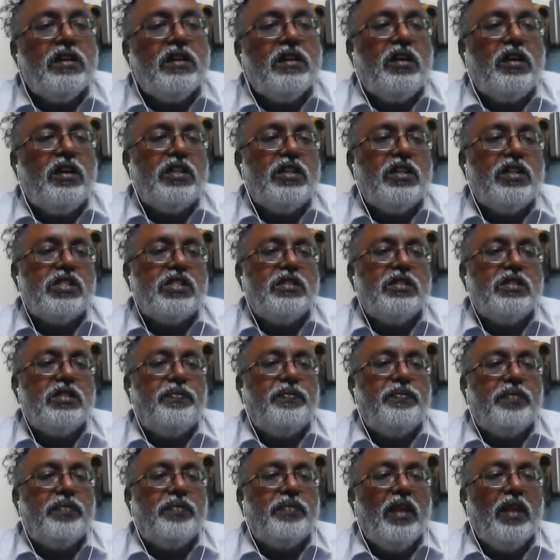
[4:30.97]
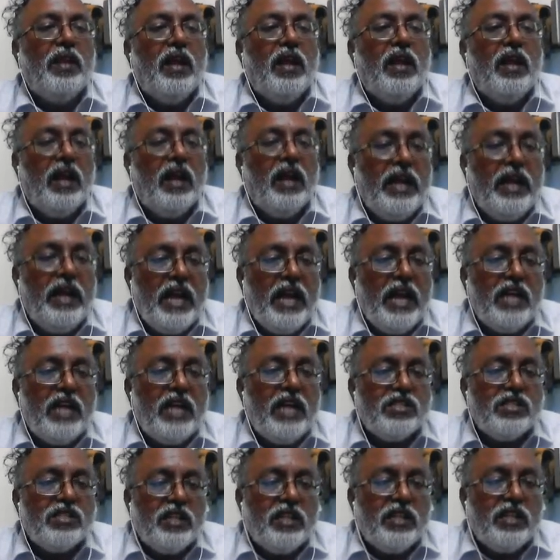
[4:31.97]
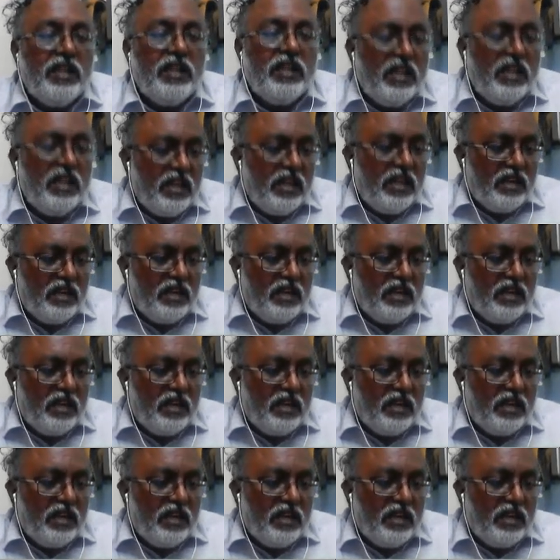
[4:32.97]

cost. High ash content